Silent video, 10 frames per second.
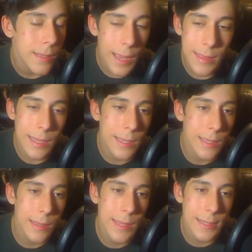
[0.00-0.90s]
I
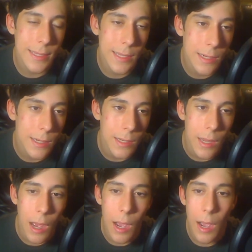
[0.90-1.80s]
think that's it.
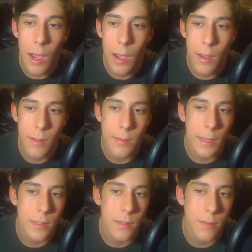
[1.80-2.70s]

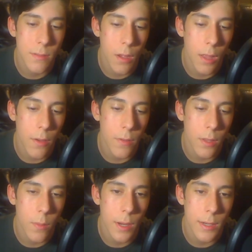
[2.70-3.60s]
That's all I really
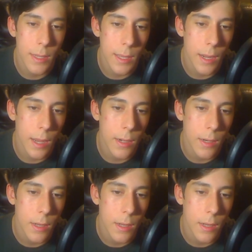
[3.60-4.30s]
wanted to hit on.